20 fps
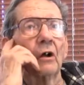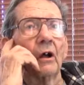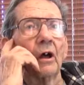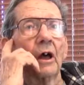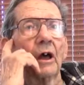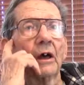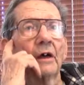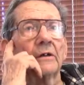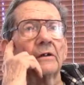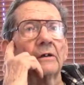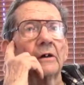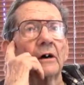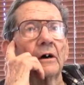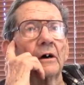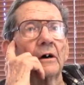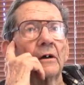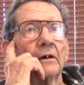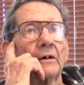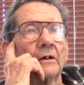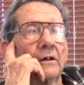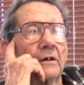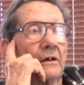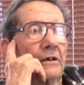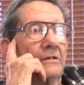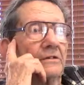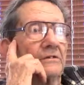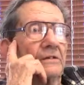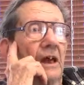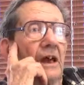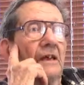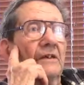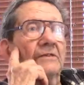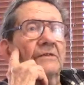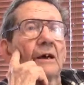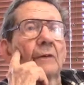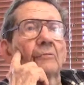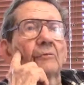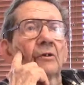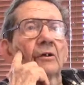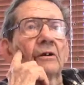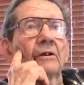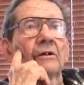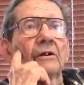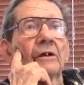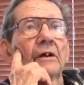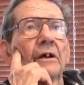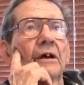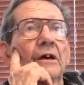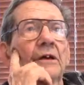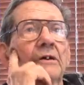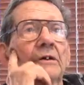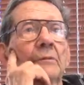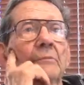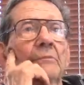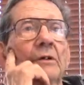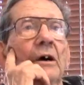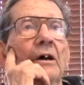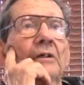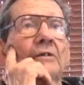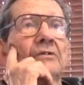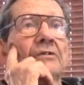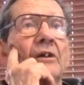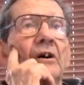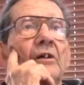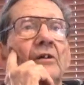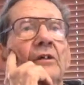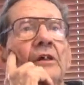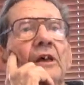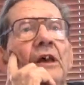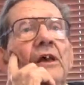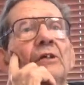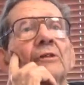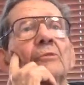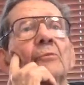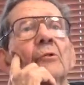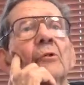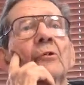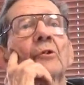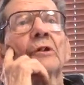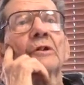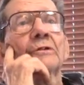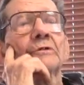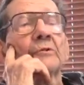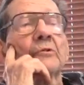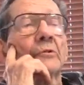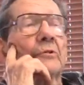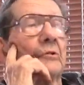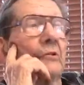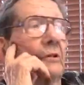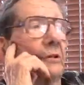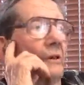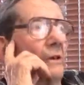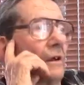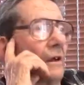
and he stands up there, come down and see how the 8th Marines are doing.